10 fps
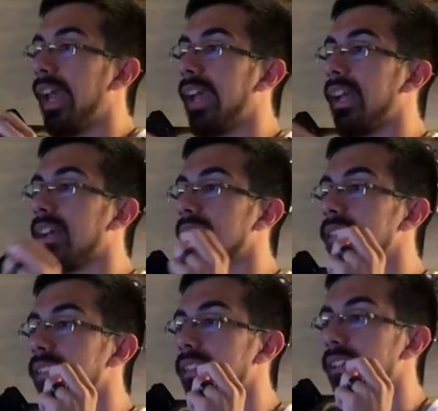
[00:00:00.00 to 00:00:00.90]

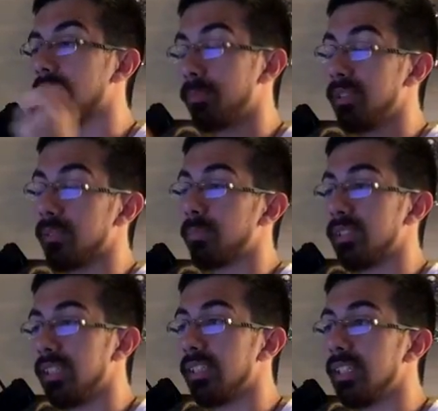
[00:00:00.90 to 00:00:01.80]
and uh, completion
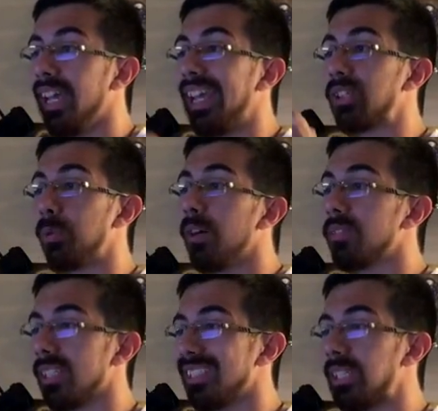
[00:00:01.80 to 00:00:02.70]
percentage,
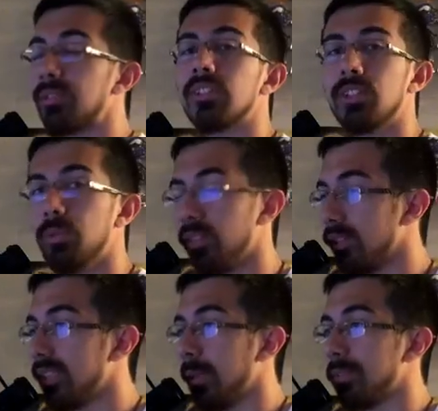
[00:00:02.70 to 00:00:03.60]
12 touchdowns to two
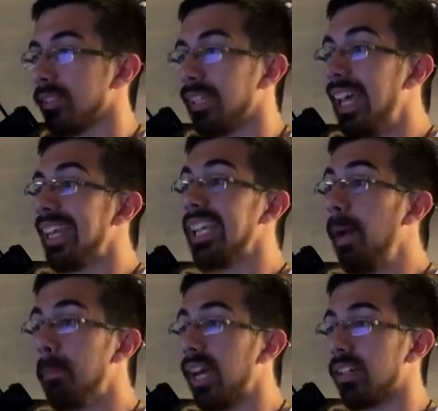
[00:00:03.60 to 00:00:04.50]
interceptions.
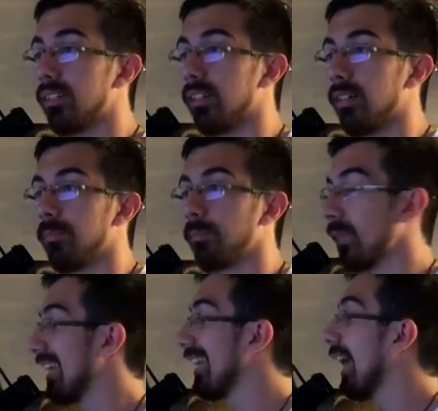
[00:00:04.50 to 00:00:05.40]
Not bad at all.
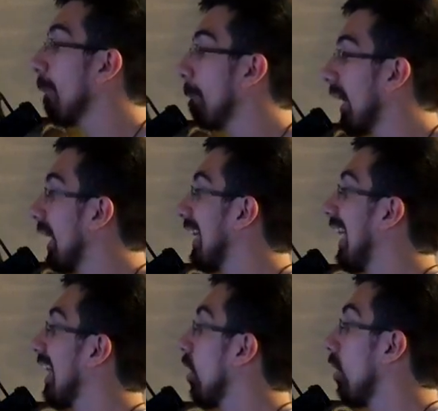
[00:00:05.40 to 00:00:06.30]
Not bad
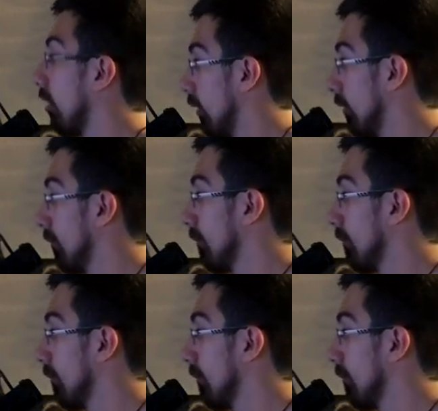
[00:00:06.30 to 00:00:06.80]
at all.